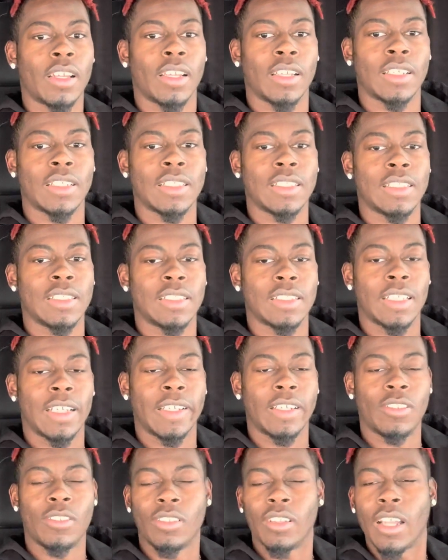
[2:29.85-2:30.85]
because I
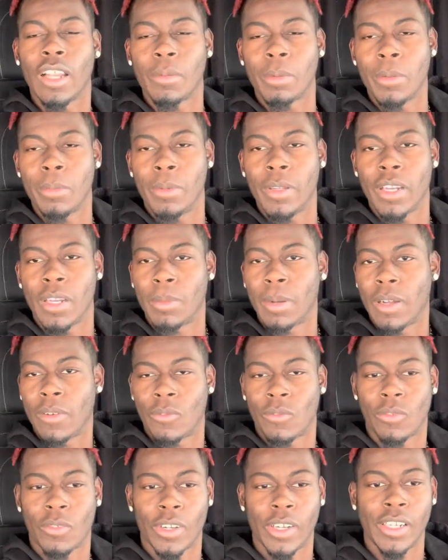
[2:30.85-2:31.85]
know a lot of people hear about
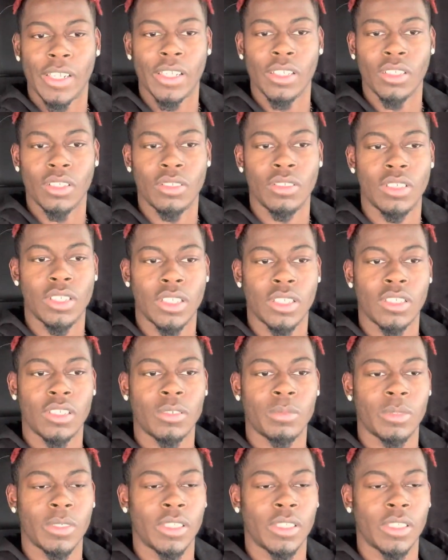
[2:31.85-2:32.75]
Freight, UShip.